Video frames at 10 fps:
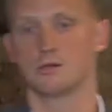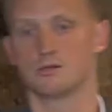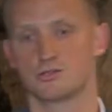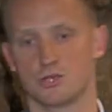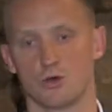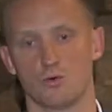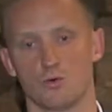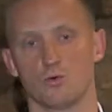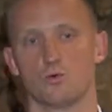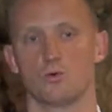
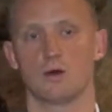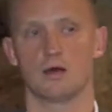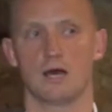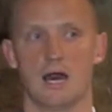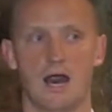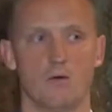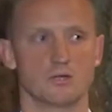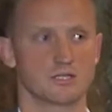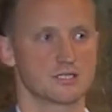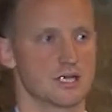So I
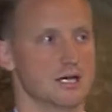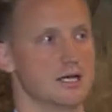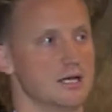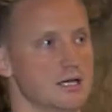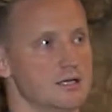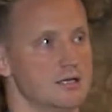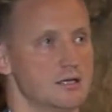would say,